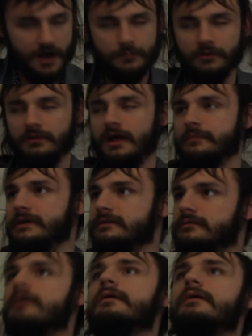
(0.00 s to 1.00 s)
There are a couple.
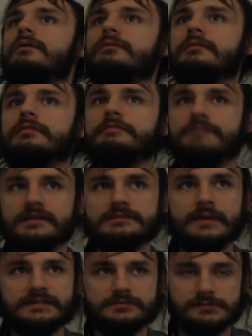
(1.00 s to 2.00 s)
I mean,
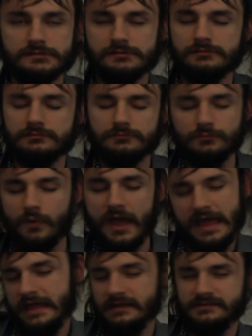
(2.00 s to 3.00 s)
the
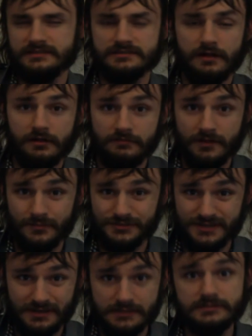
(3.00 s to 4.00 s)
fundamental way to
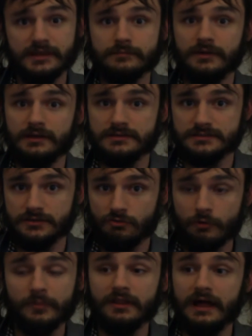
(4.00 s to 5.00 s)
solve almost any stigma
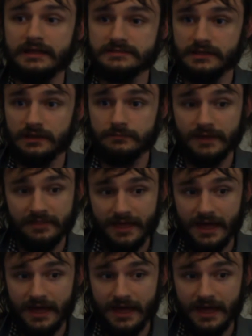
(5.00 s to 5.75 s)
is to normalize it.